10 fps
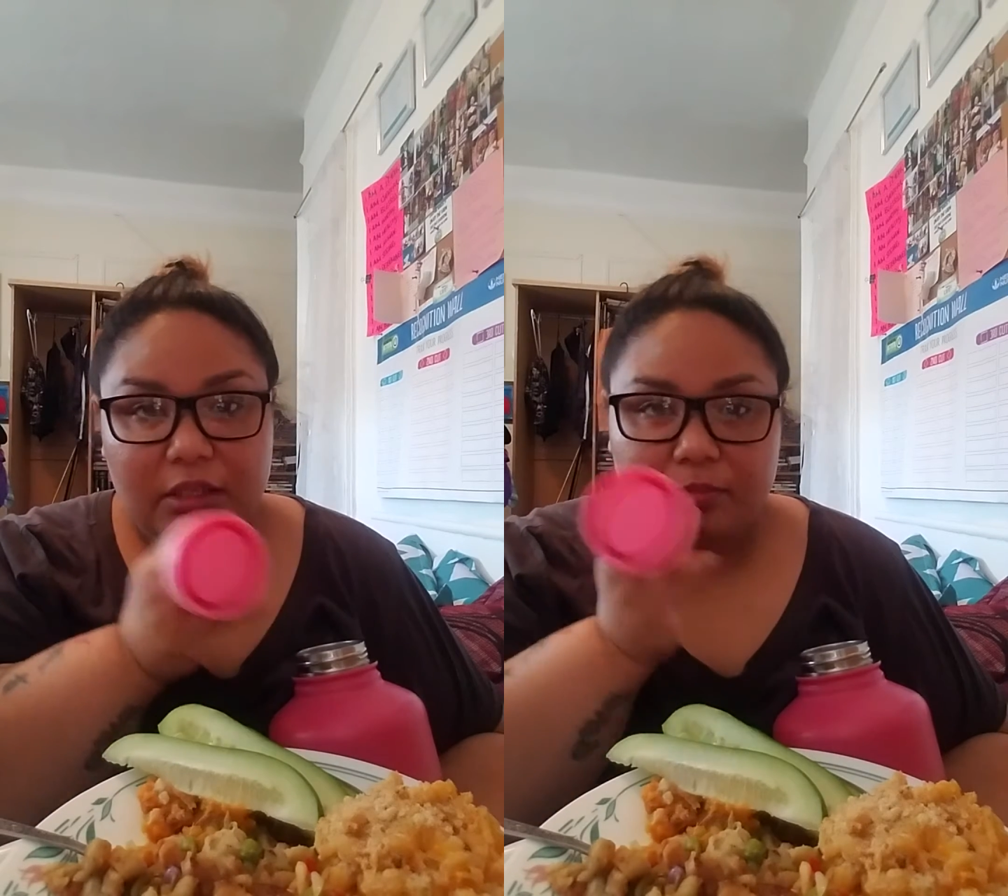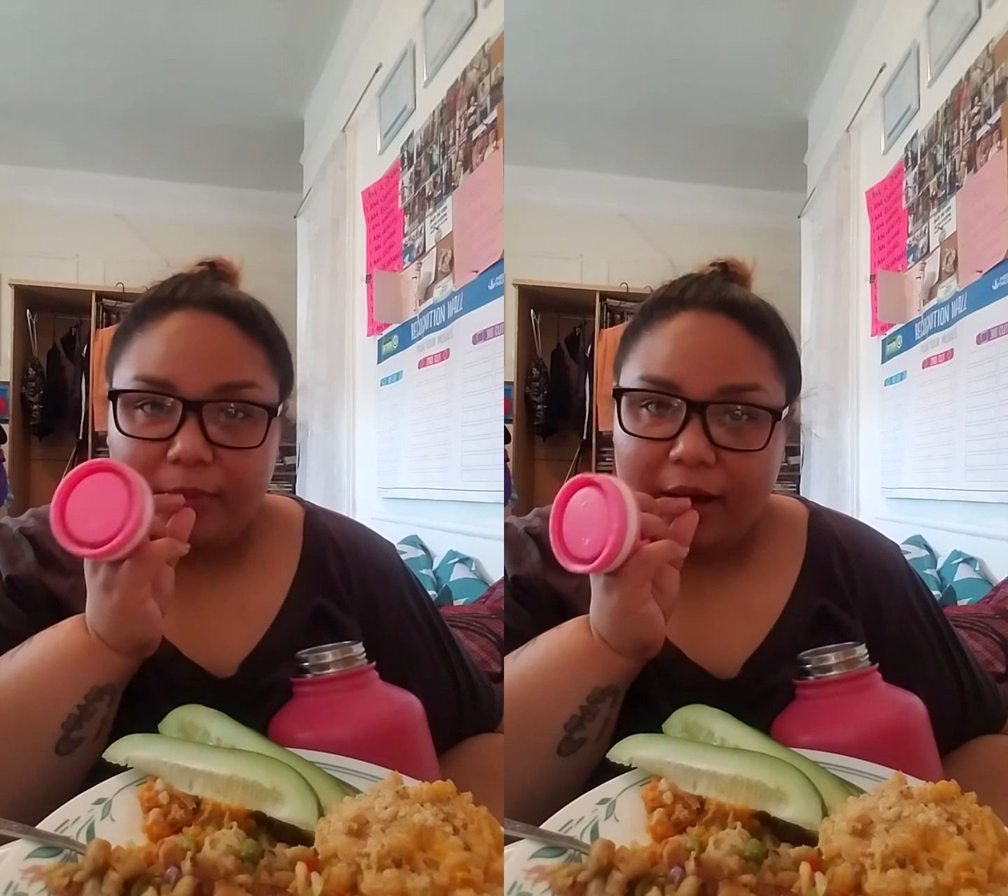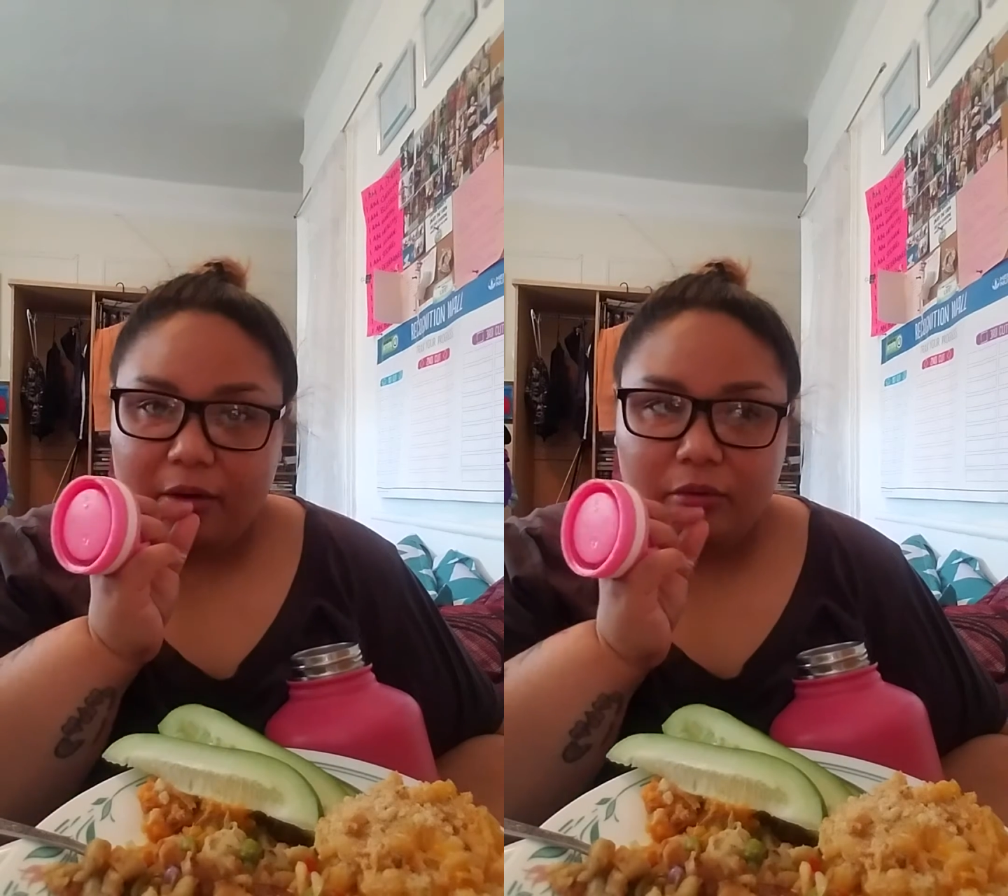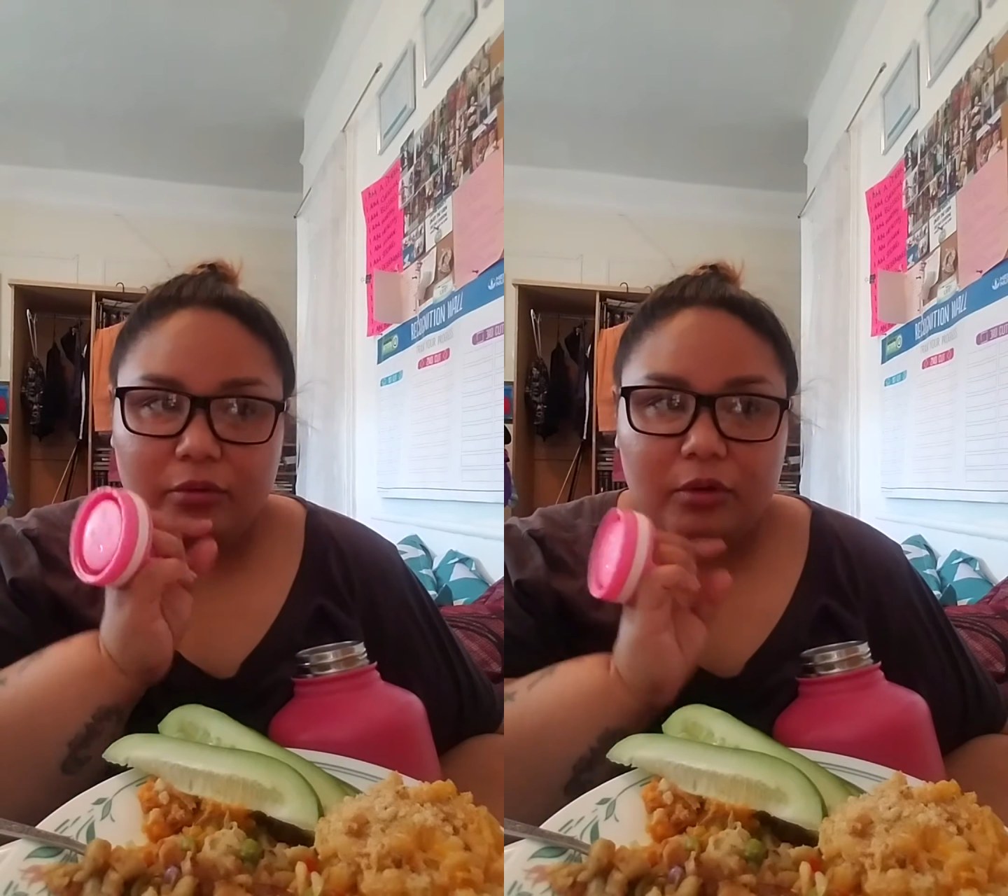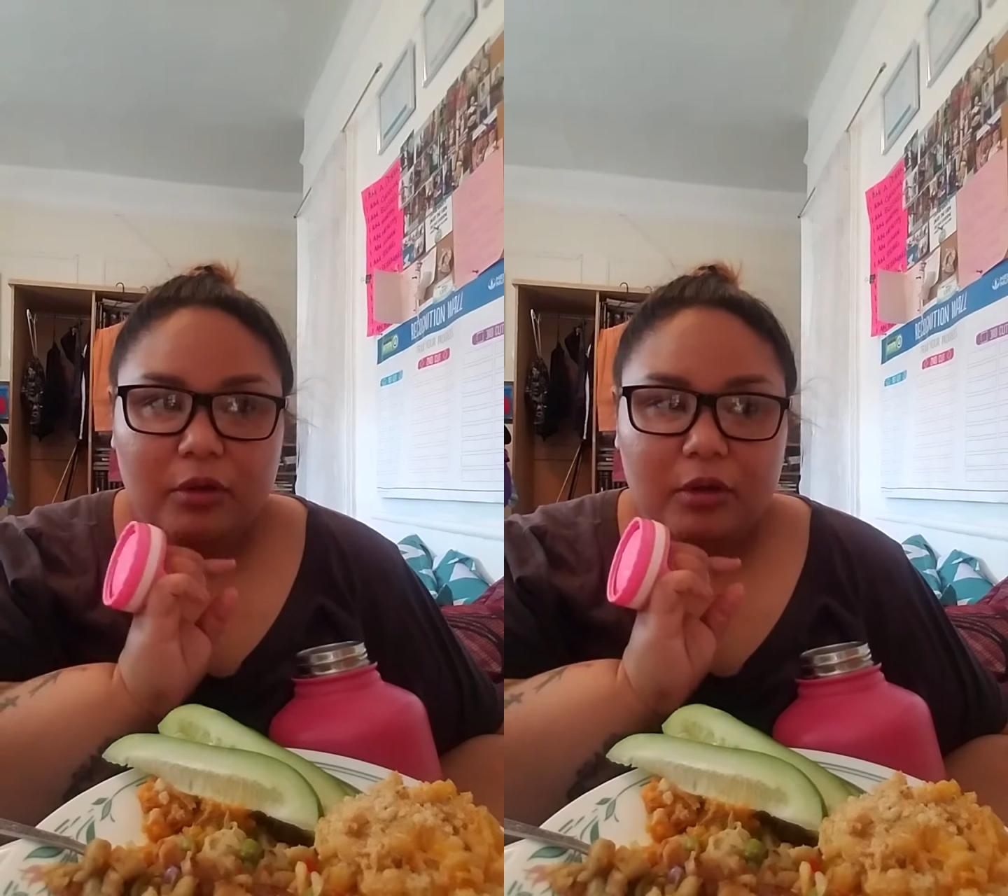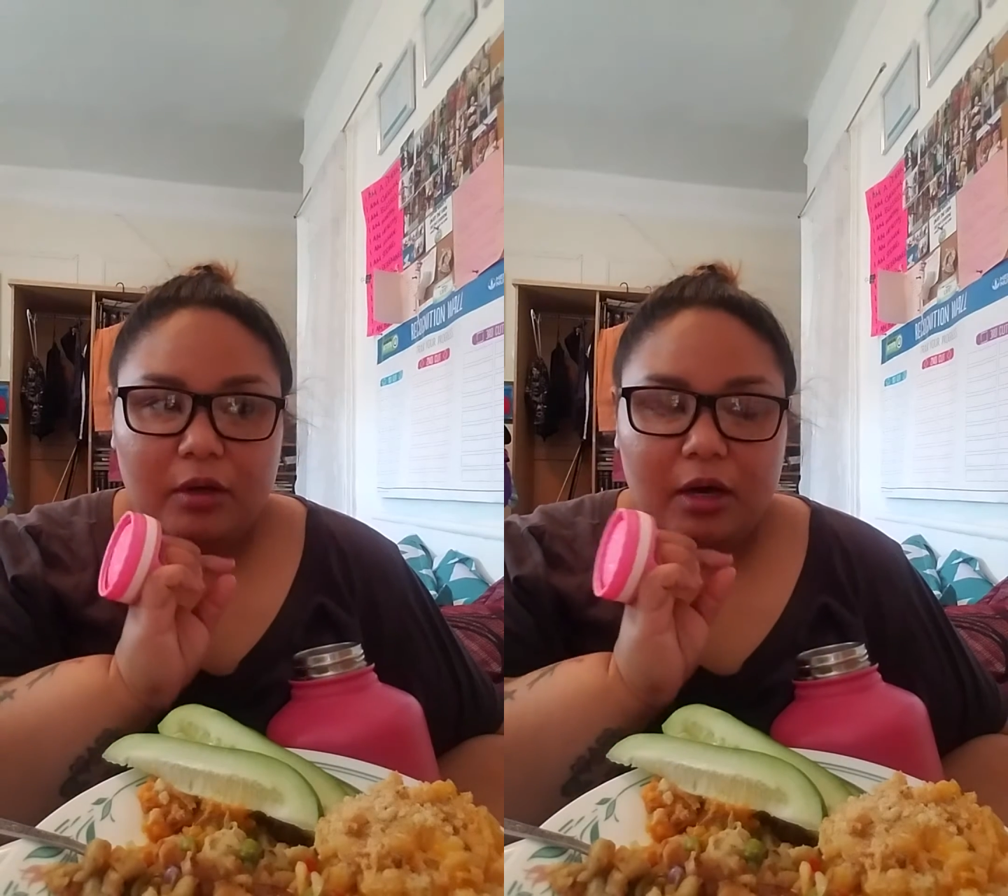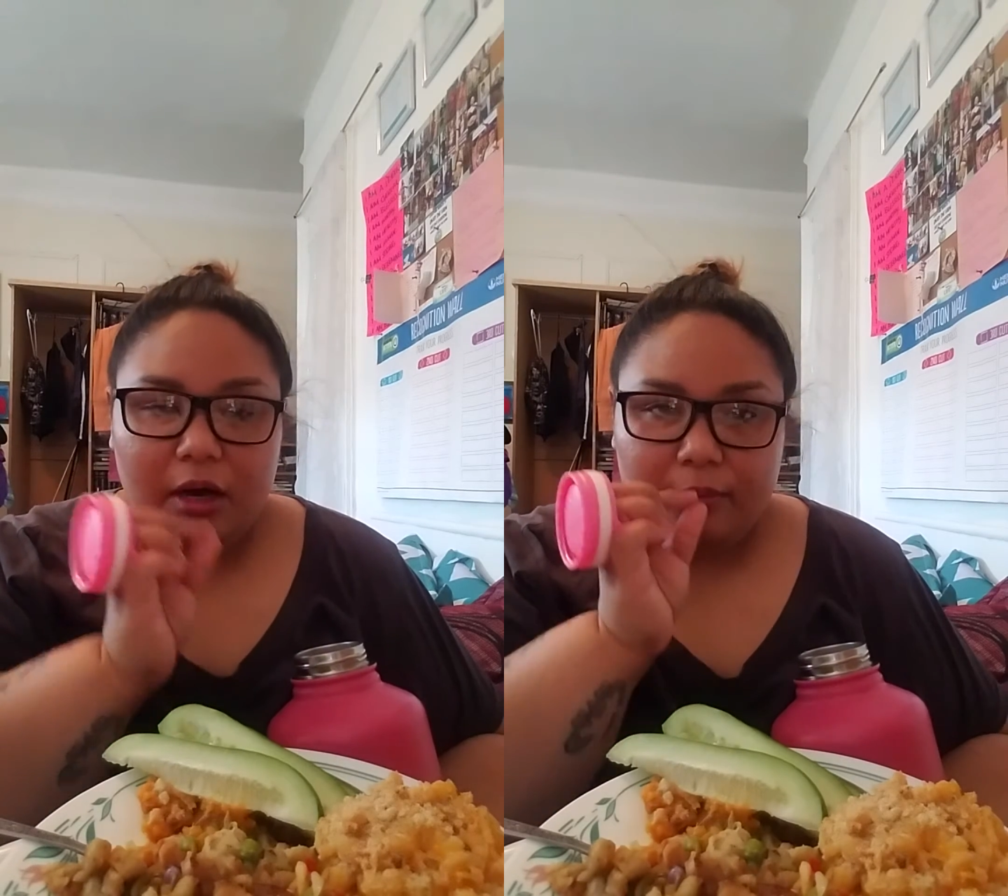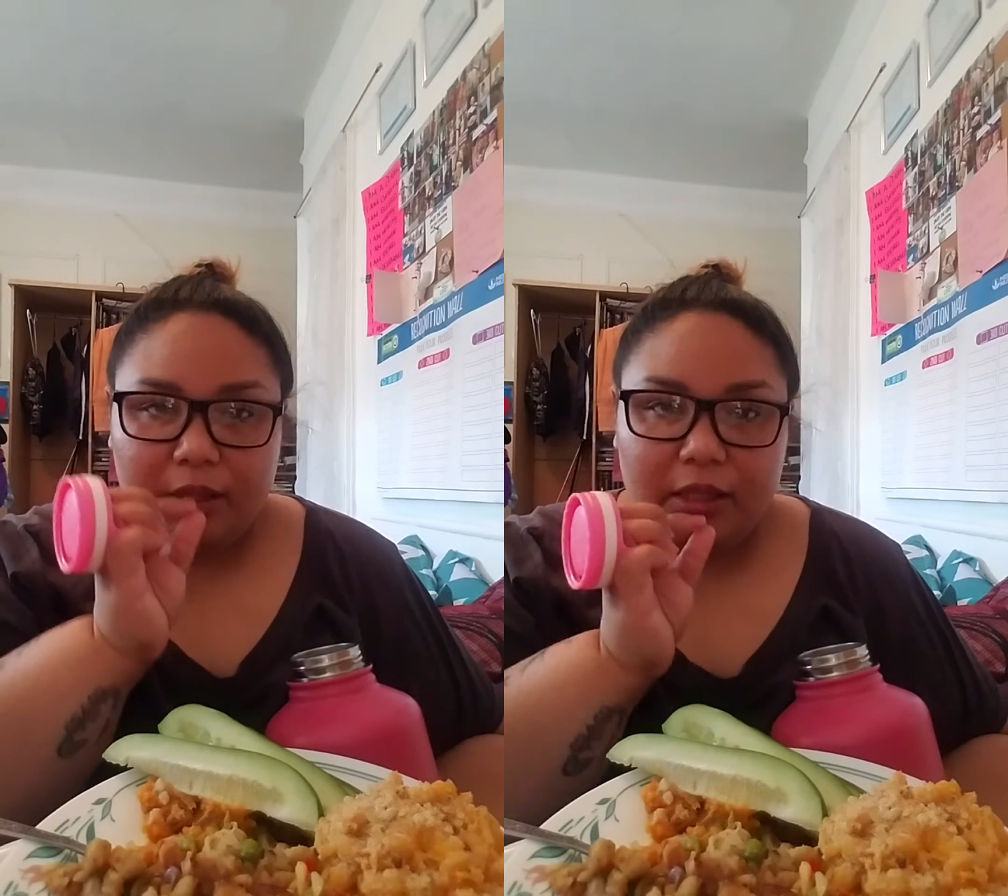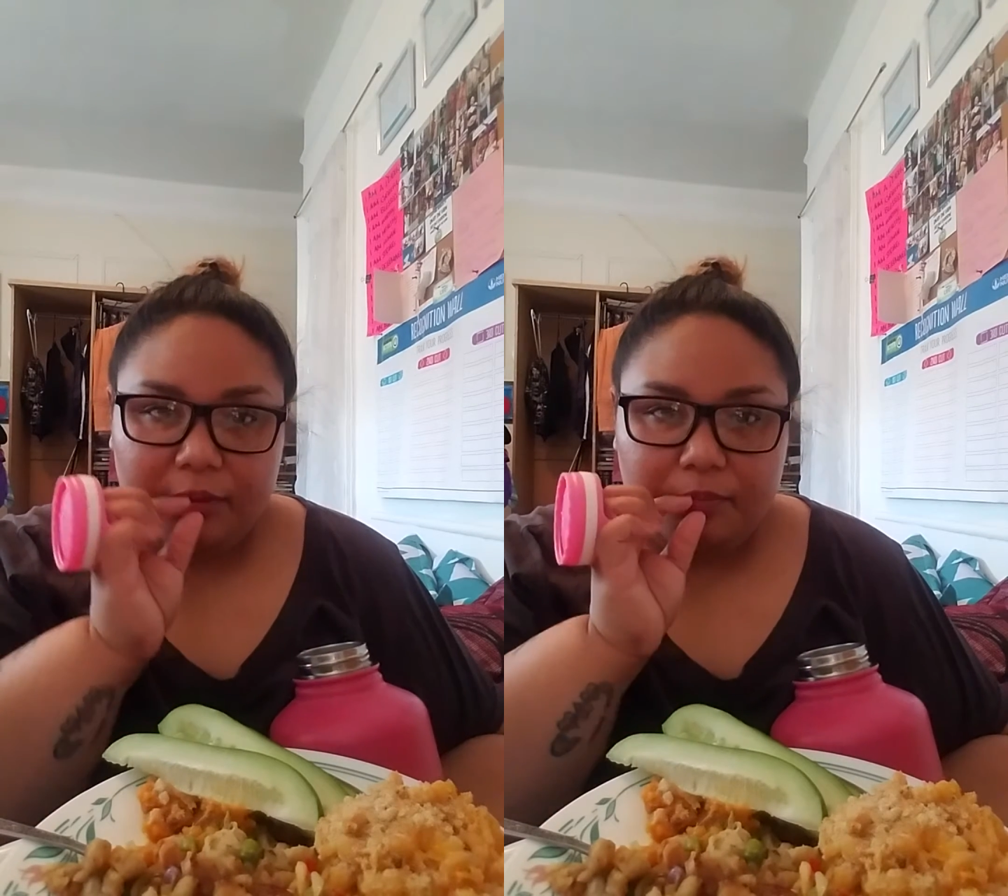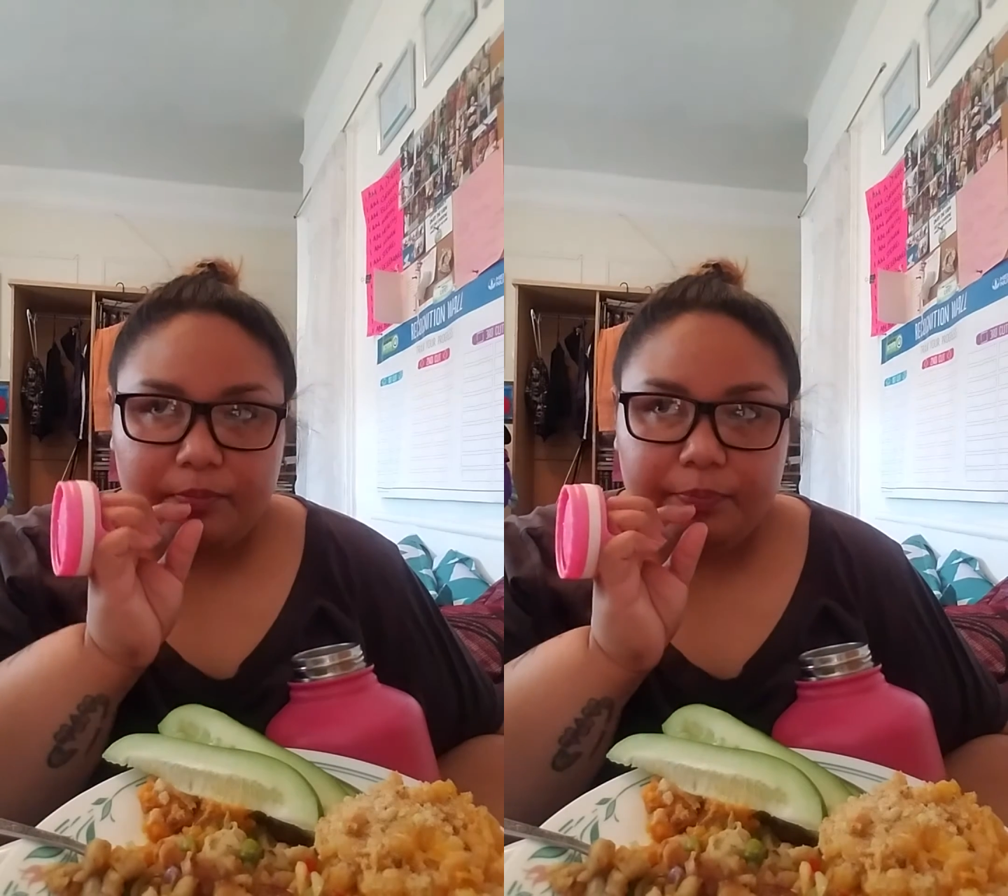spout, the lip,